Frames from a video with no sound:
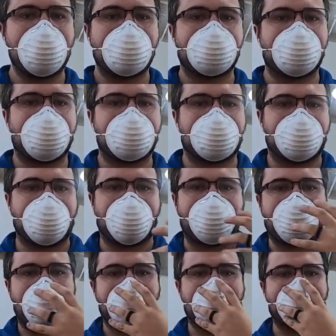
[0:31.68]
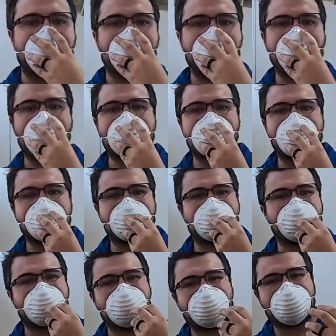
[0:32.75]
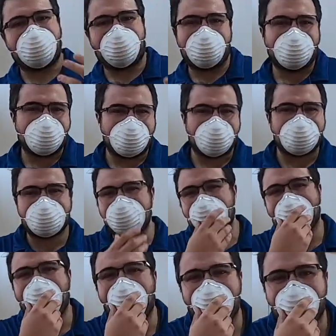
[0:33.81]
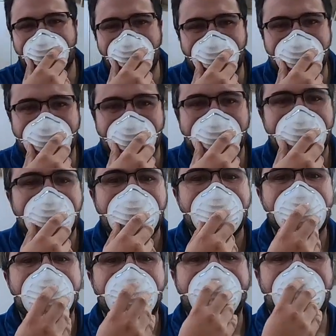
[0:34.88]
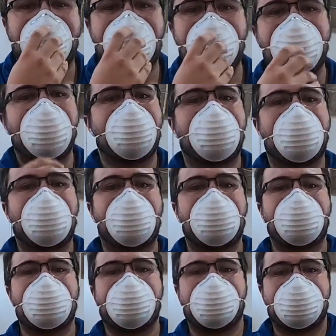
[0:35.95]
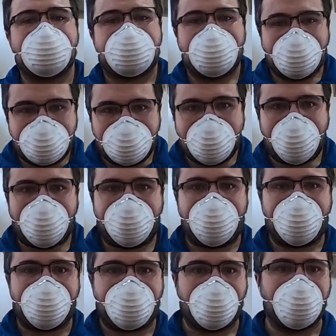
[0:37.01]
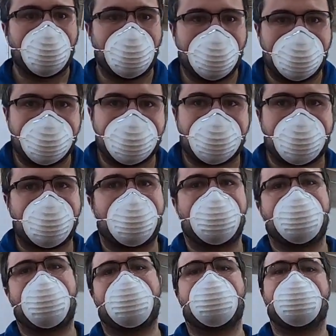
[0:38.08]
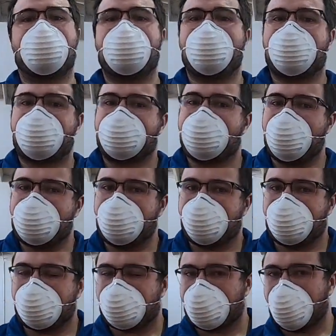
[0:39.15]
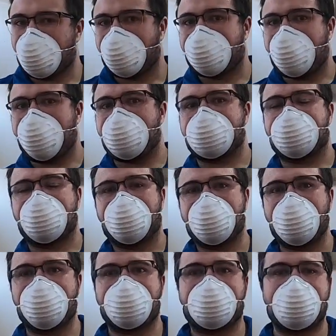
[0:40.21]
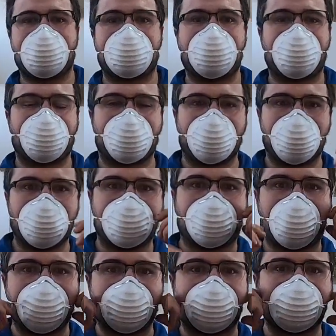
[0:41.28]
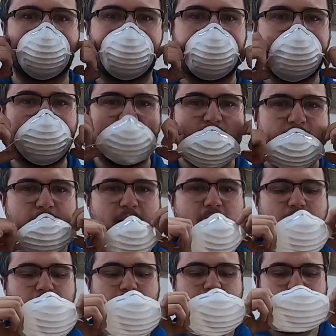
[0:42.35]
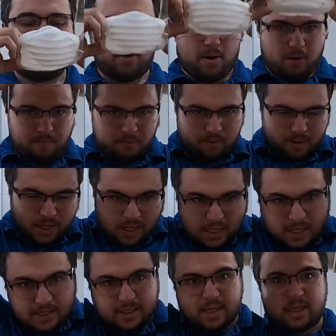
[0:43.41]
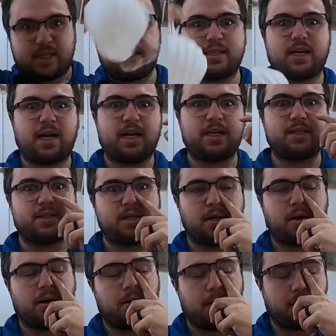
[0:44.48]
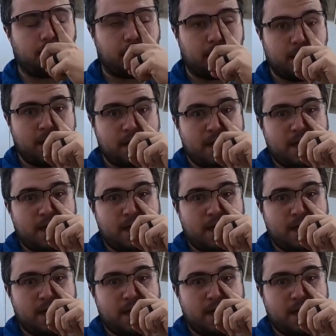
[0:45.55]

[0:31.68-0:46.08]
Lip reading: so it doesn't really fog up your glasses. It's like a coffee filter, right? It is enough for wood, right? Now, it might not protect you from the coronavirus, but it would protect you from wood particles, and they are pretty easy. These guys are